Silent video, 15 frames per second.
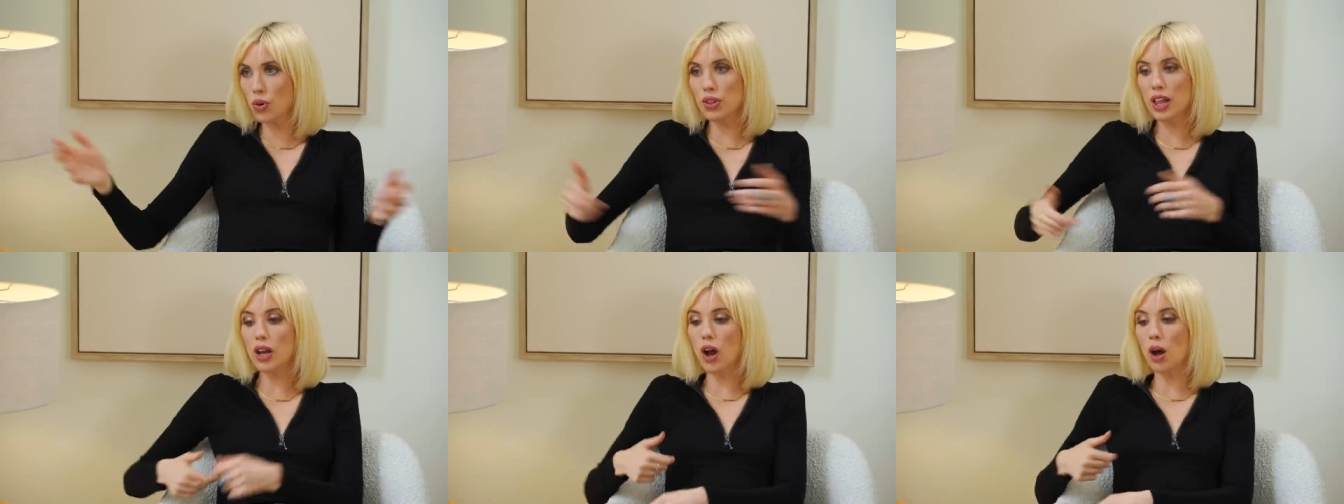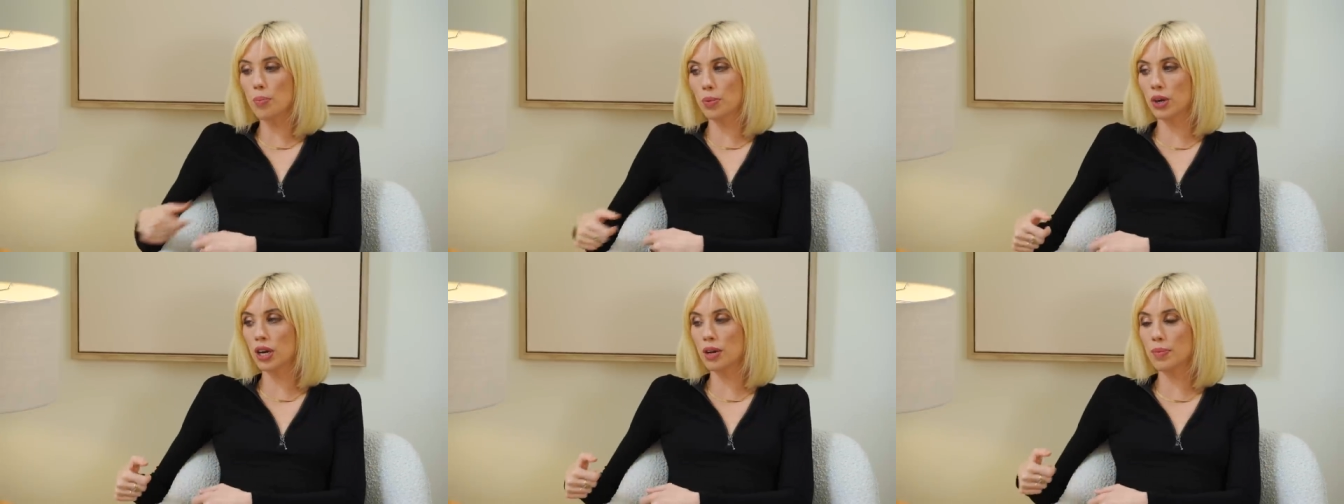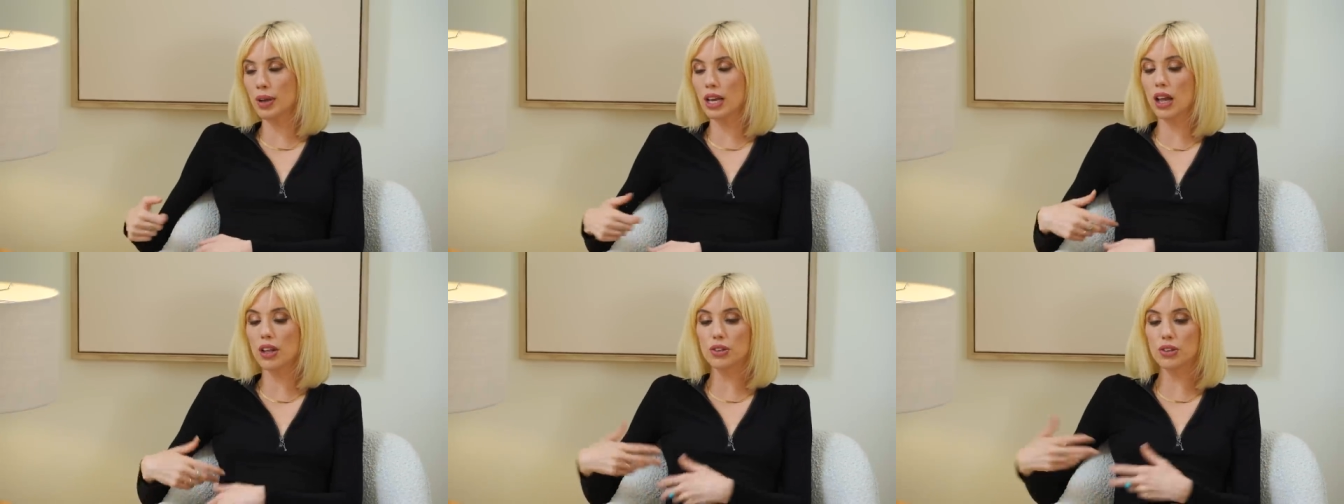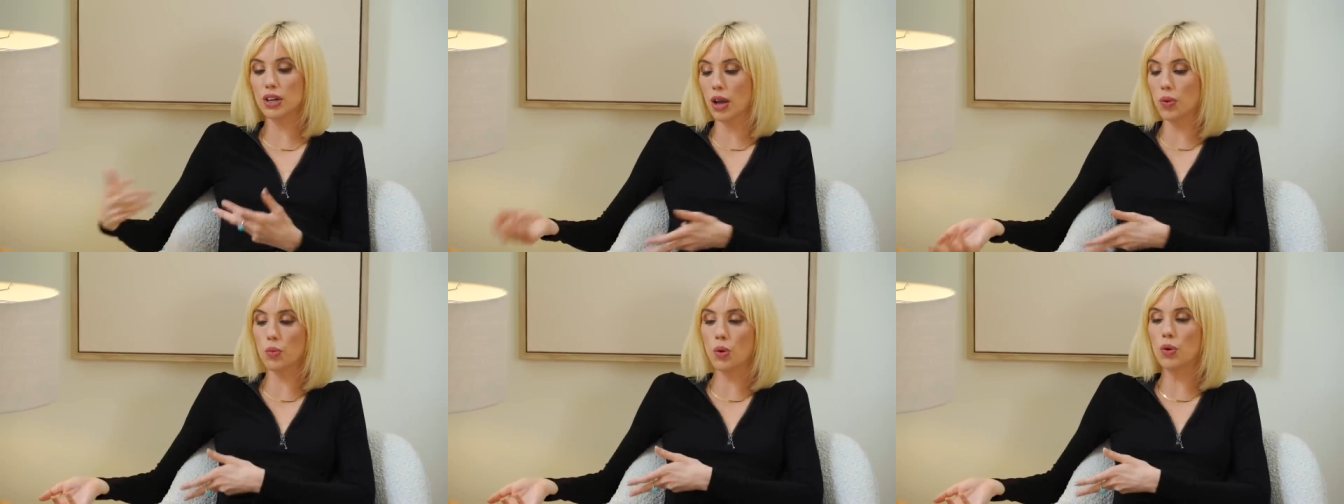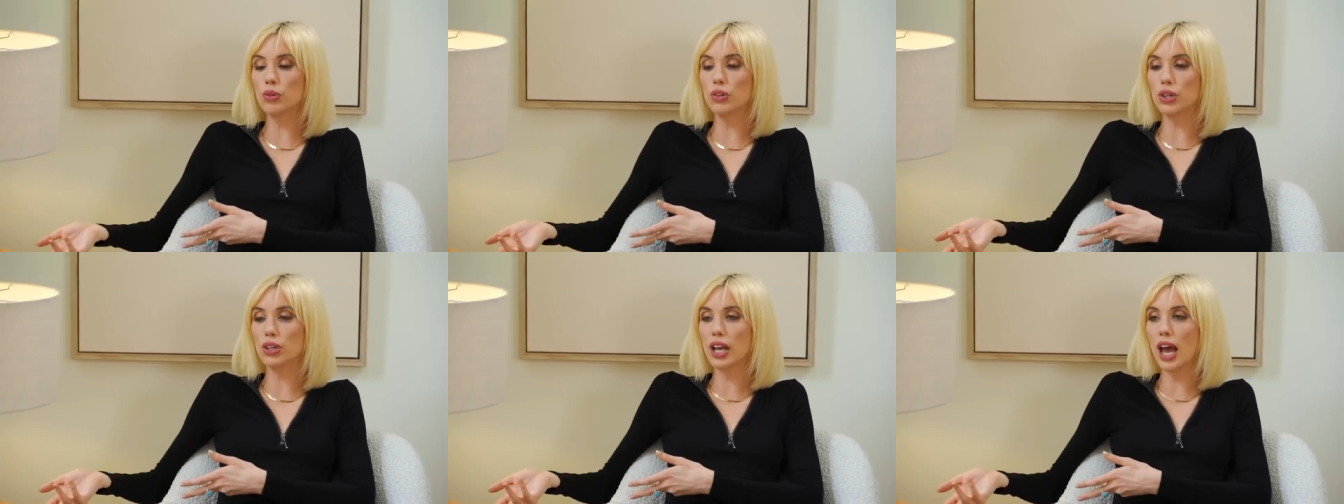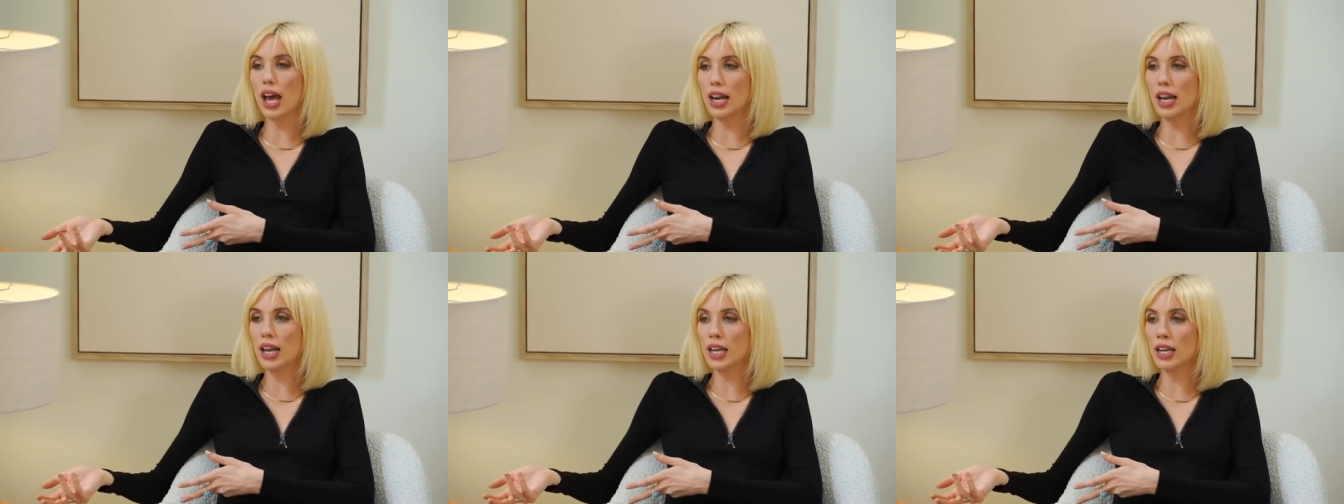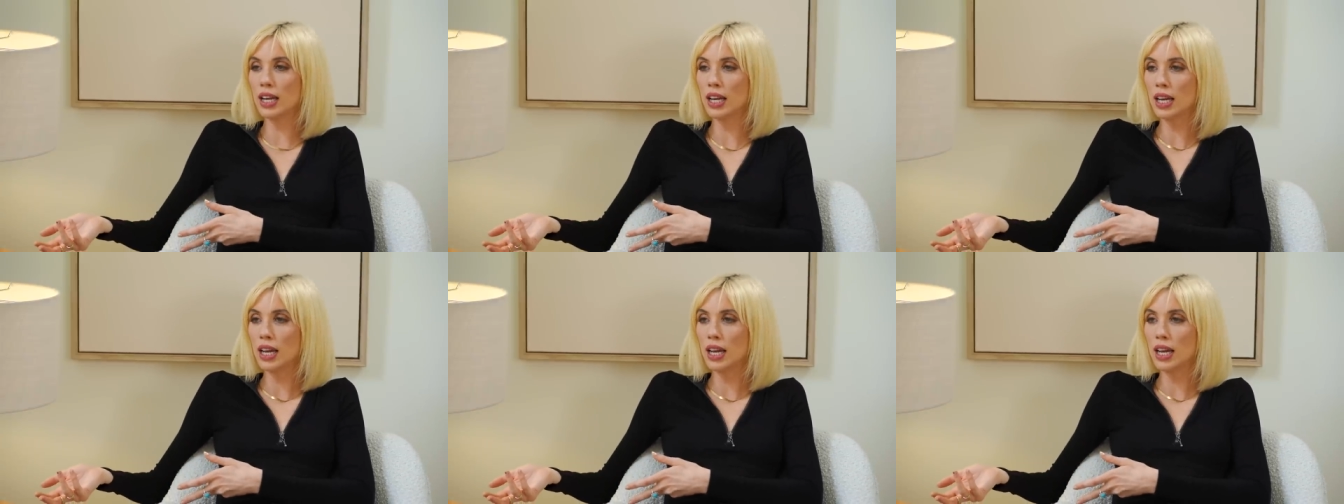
or like I'll put it in my calendar and I won't look at it.